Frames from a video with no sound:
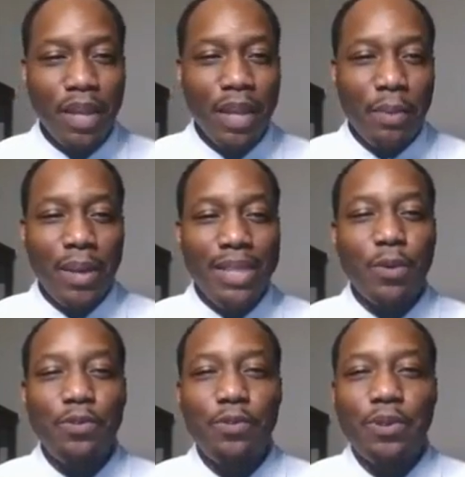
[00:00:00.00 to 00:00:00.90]
But
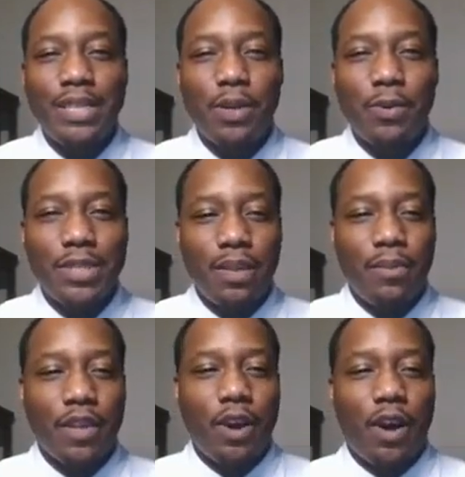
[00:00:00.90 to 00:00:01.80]
let's go into some of
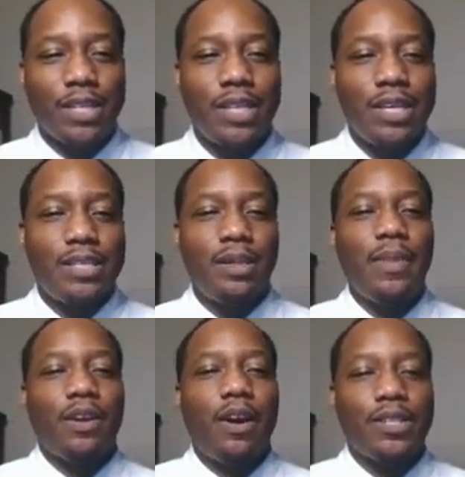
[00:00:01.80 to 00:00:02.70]
the costs. So some of the
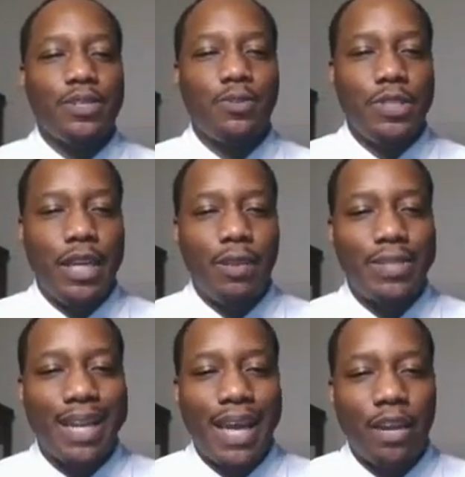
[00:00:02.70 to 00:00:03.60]
costs associated with
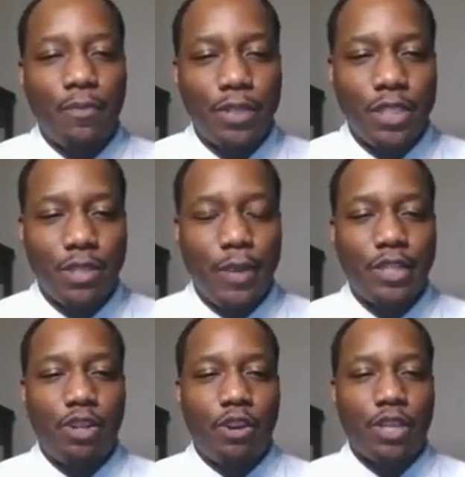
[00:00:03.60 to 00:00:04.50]
the lack of
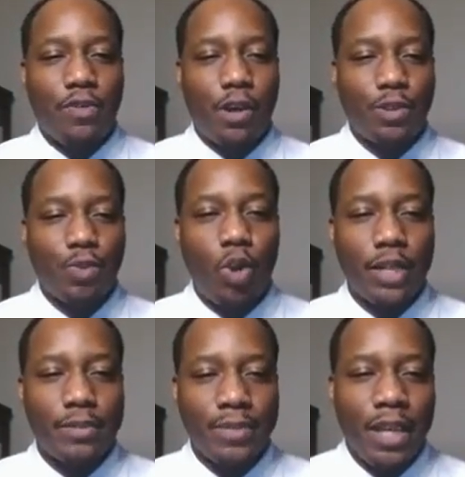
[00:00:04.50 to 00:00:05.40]
participation are as follows.
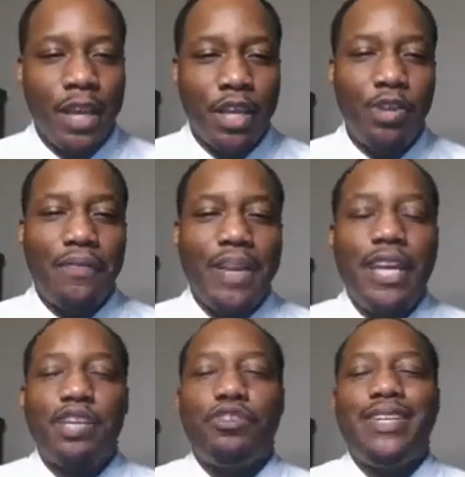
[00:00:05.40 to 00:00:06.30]
One, you have
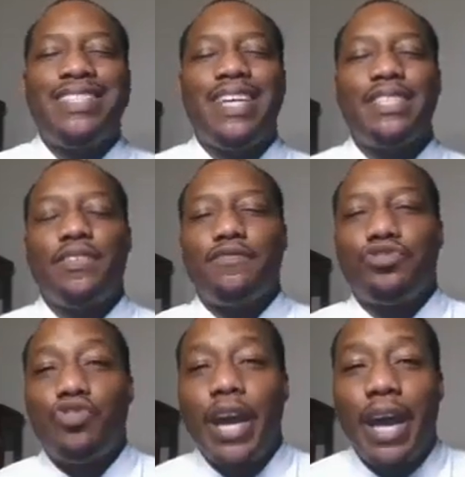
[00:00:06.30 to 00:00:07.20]
increased sense of
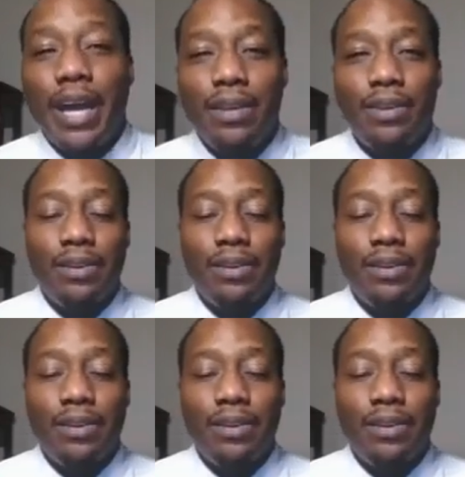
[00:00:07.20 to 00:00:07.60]
dread.